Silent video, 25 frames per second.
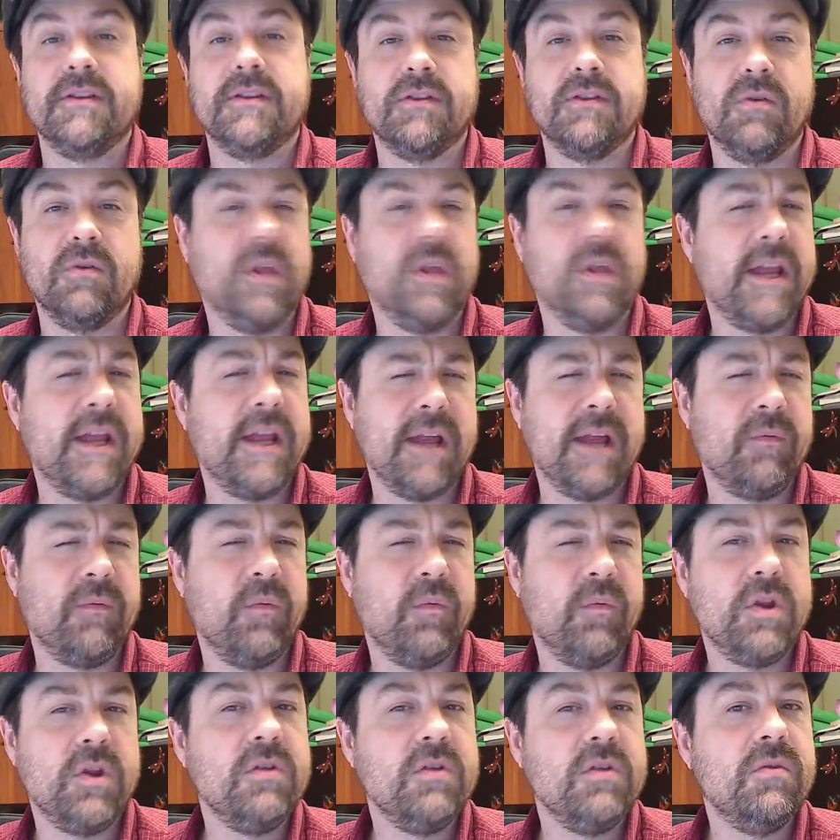So like,
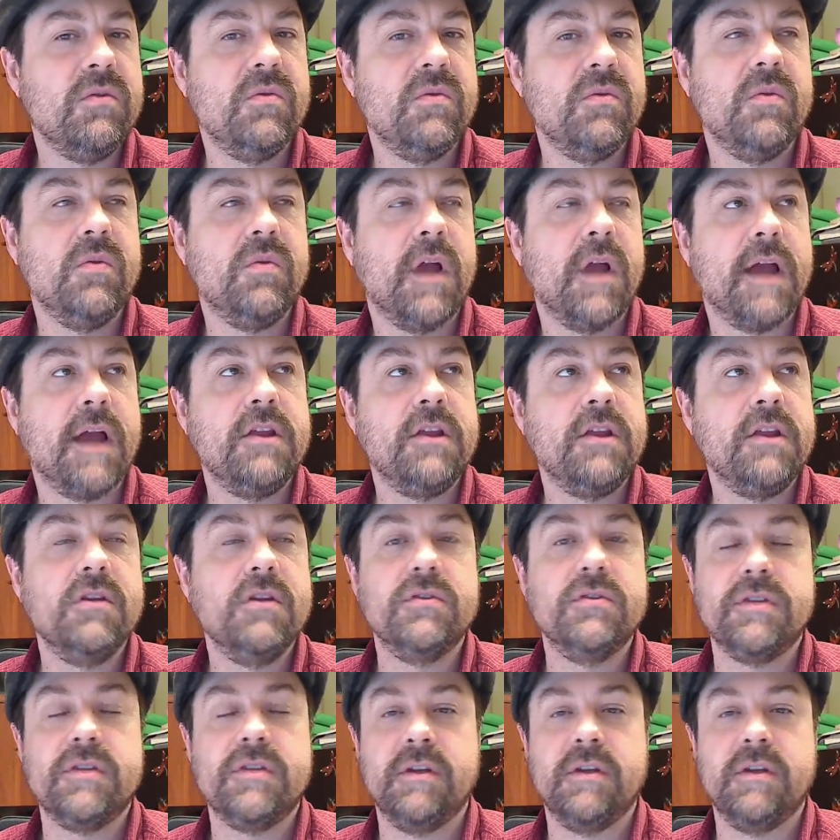how do you
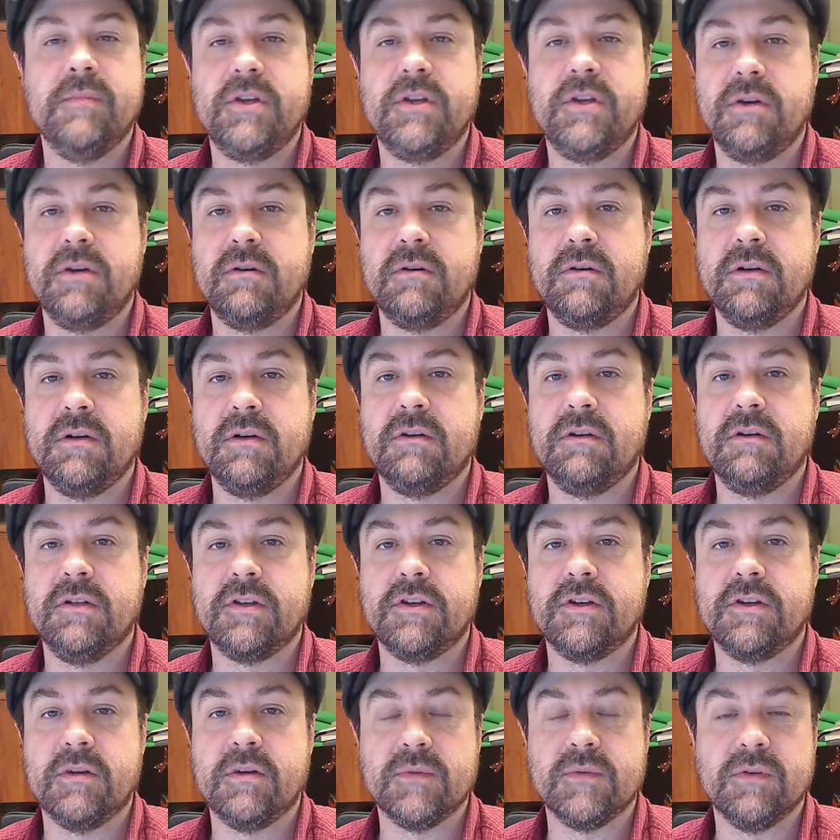use the material in
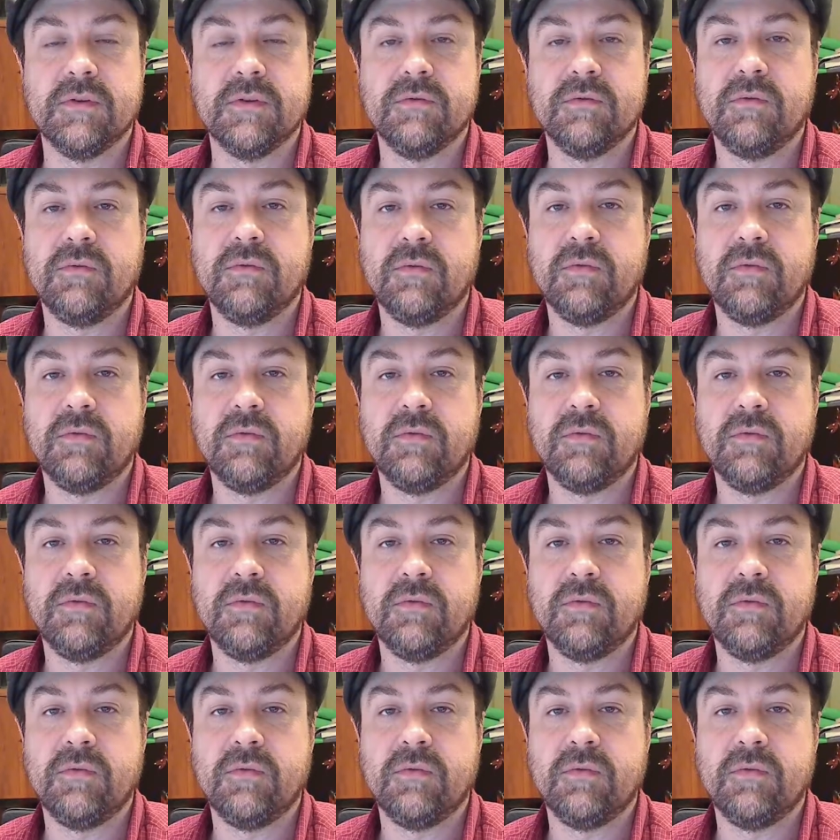terms of,